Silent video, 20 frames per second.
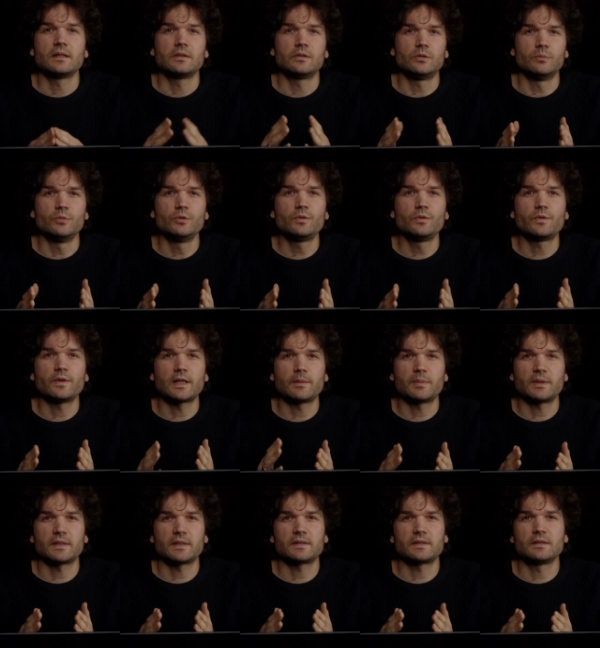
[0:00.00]
remove
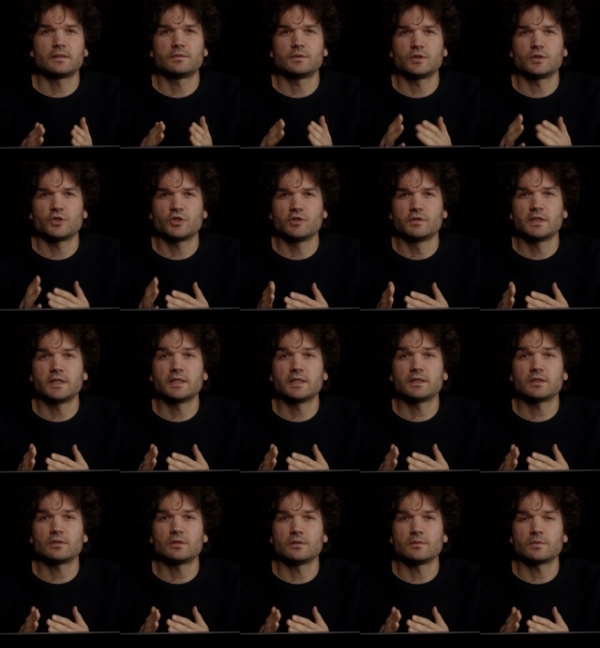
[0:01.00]
app access for Jira
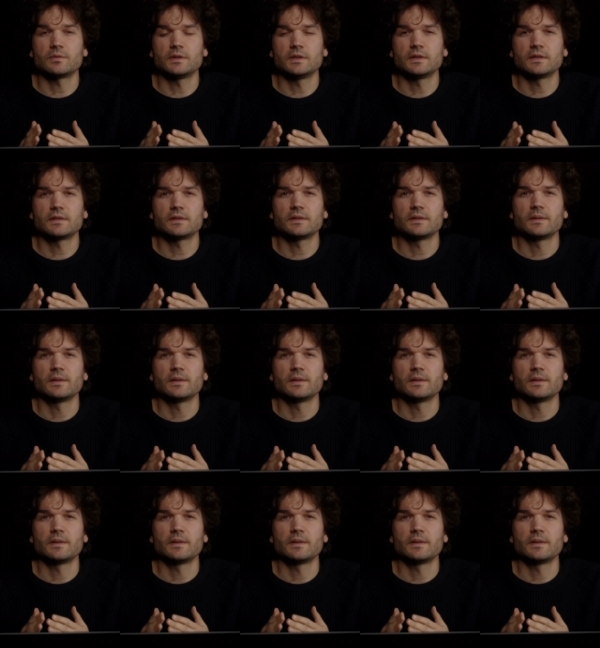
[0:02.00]
and Confluence.